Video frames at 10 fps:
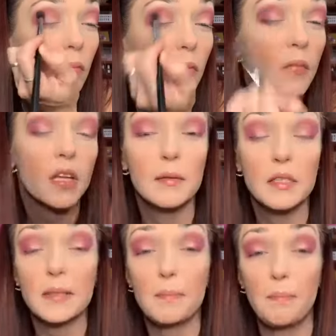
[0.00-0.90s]
And I'm
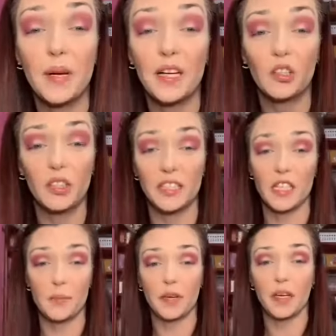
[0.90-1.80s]
just barely
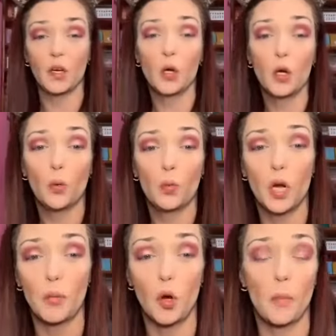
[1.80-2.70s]
dipping when
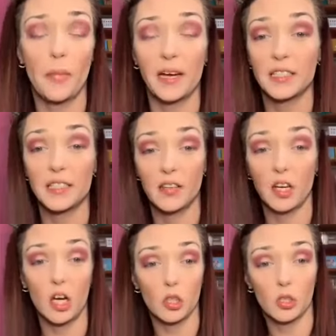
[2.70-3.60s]
I'm going back into the
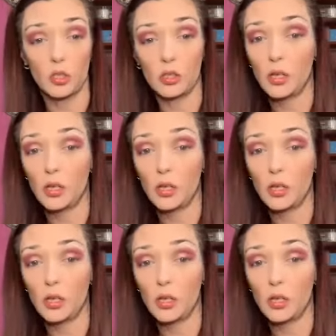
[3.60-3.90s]
color.